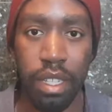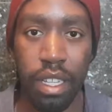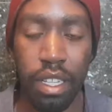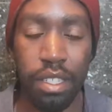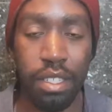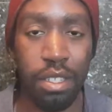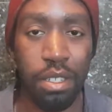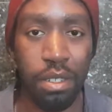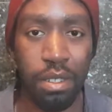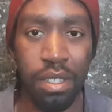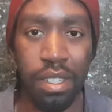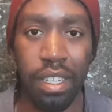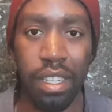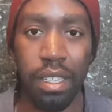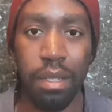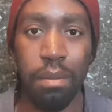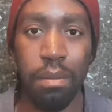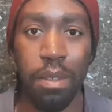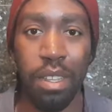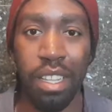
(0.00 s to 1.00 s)
it's good to
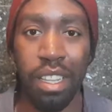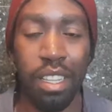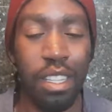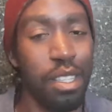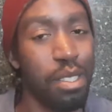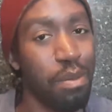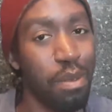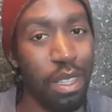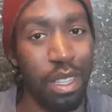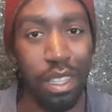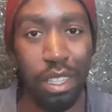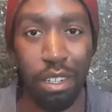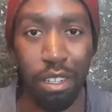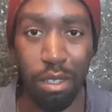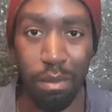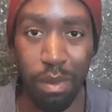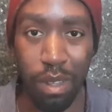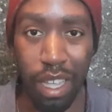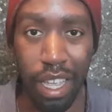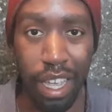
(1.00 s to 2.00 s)
at least be a little
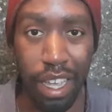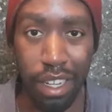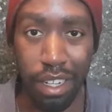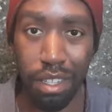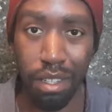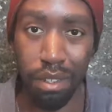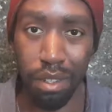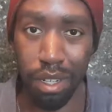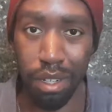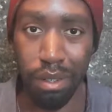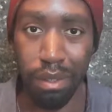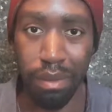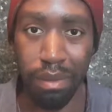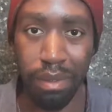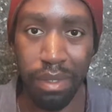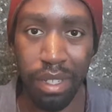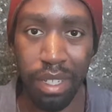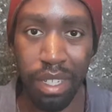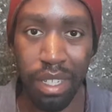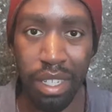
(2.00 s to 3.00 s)
up ahead, you know?
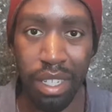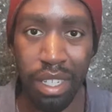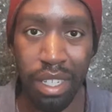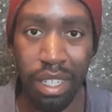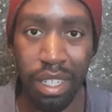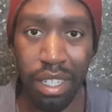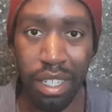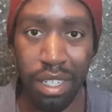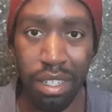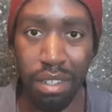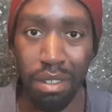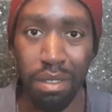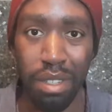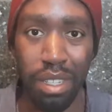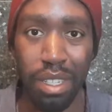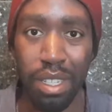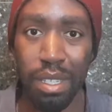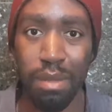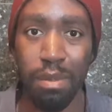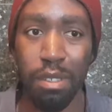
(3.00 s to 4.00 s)
Don't
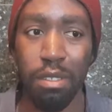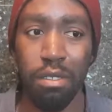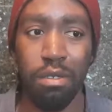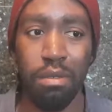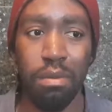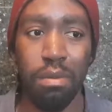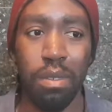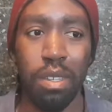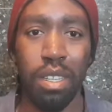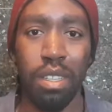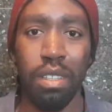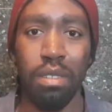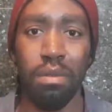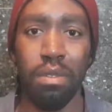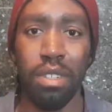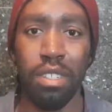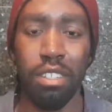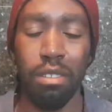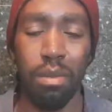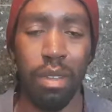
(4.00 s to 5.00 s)
let these people be the
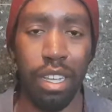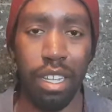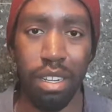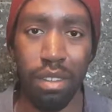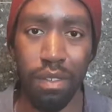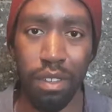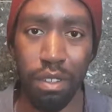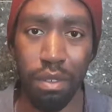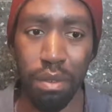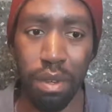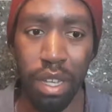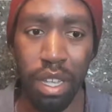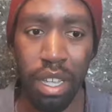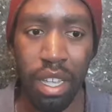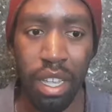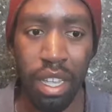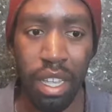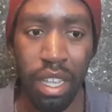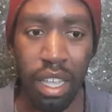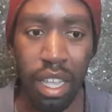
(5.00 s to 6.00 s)
ones ahead of you.
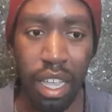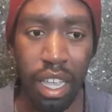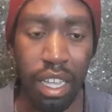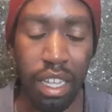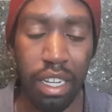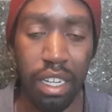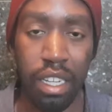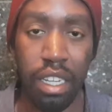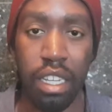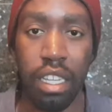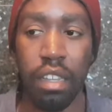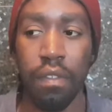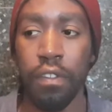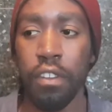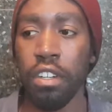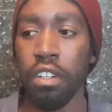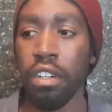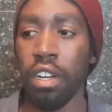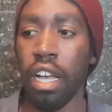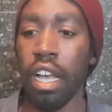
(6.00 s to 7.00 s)
And if
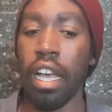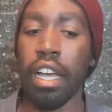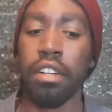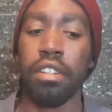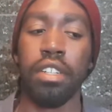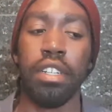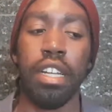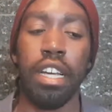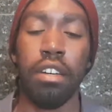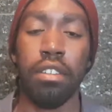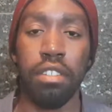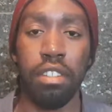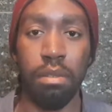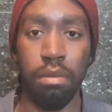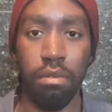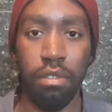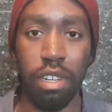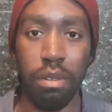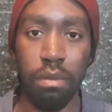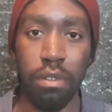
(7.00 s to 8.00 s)
you're actually now to the
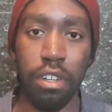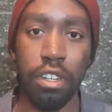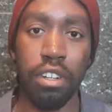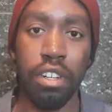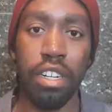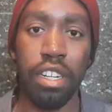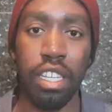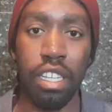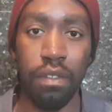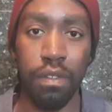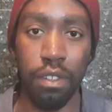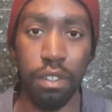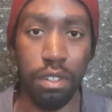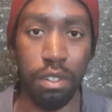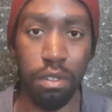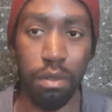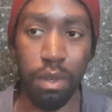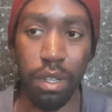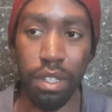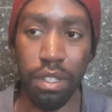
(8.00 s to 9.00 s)
point where you're going to give your
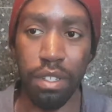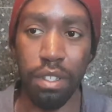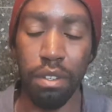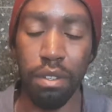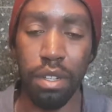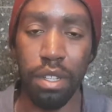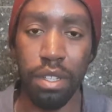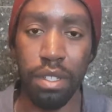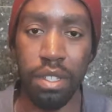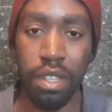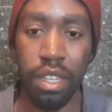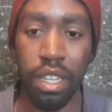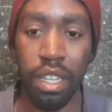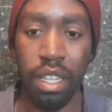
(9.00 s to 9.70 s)
2 weeks notice,